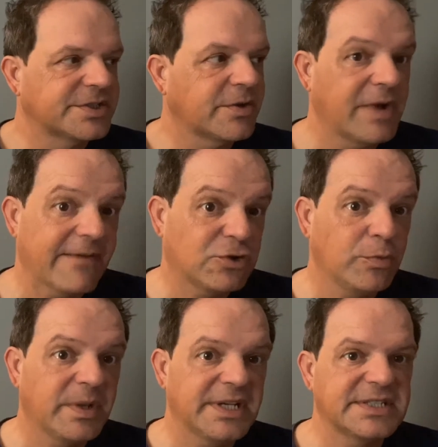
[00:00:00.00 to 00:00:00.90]
So we have 2
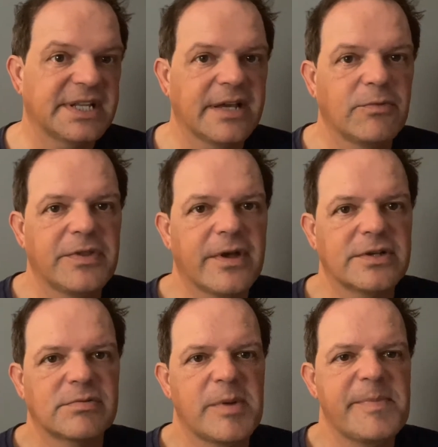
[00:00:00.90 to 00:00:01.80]
plays today. Win
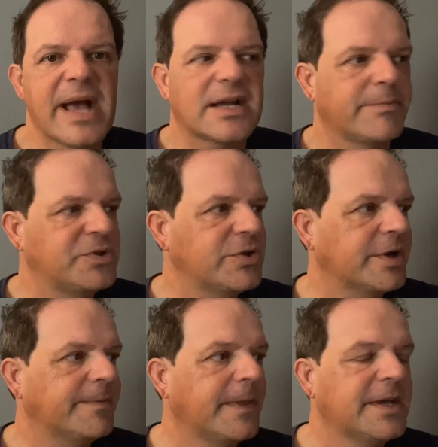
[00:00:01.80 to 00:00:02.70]
those, we'll be back up a unit.